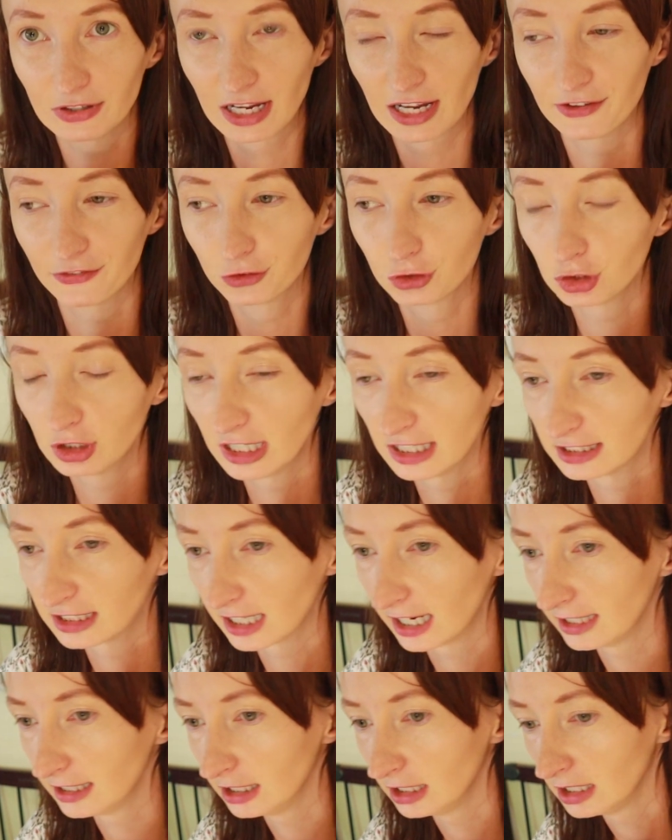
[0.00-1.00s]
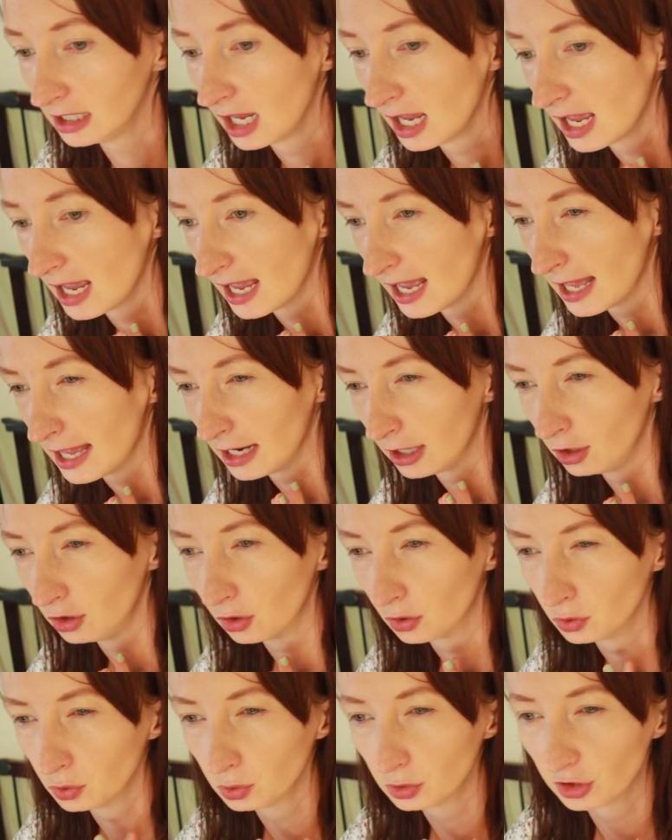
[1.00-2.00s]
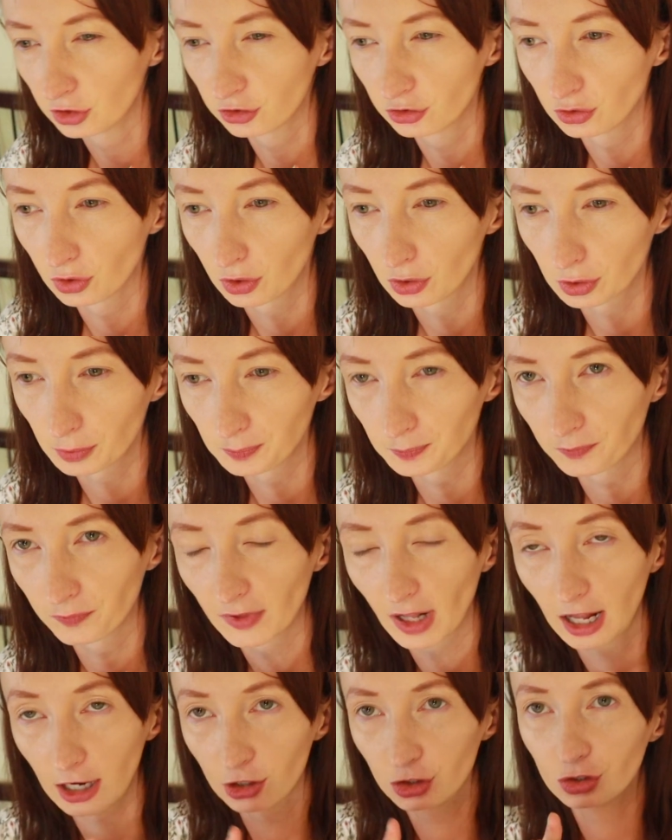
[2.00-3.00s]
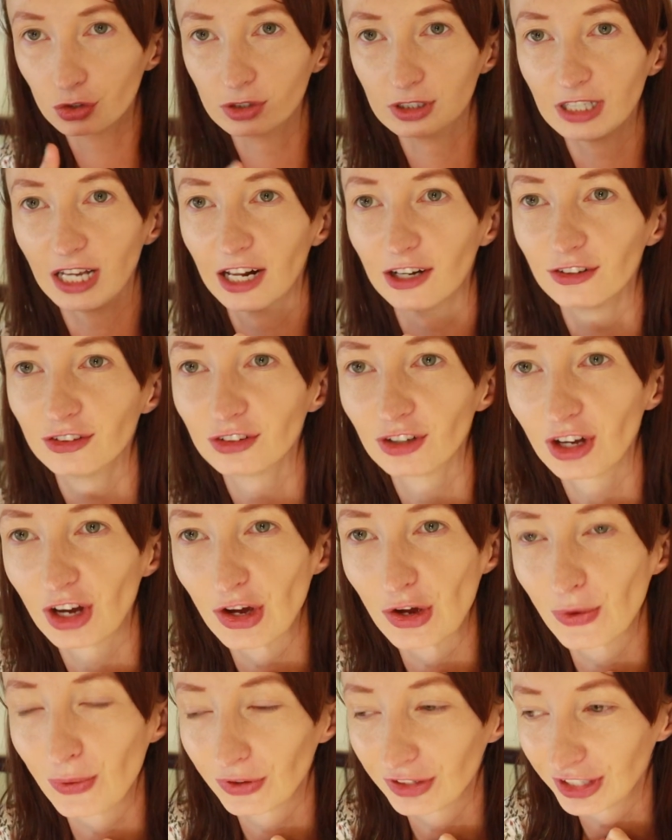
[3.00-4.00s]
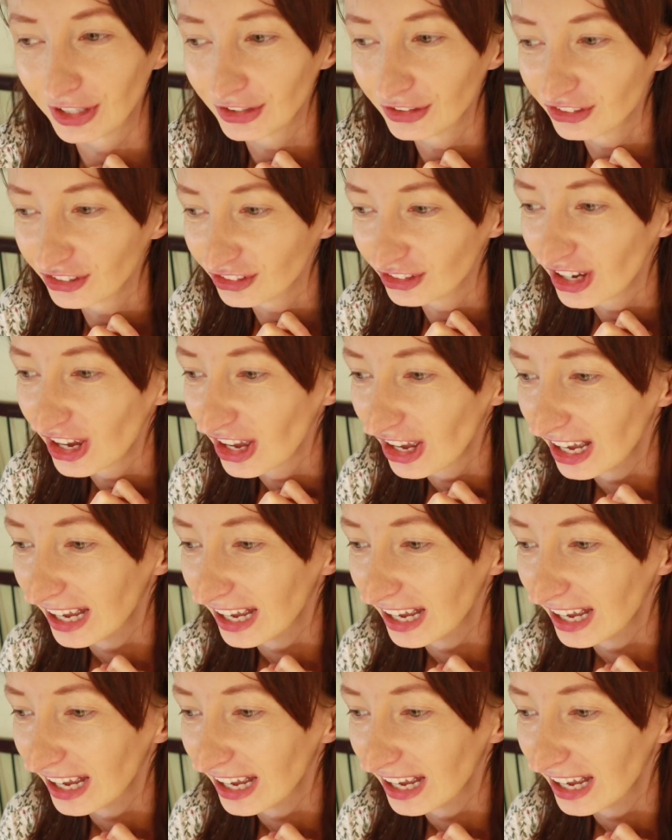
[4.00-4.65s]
we have to get ready and go to the store. Actually, also I wanted to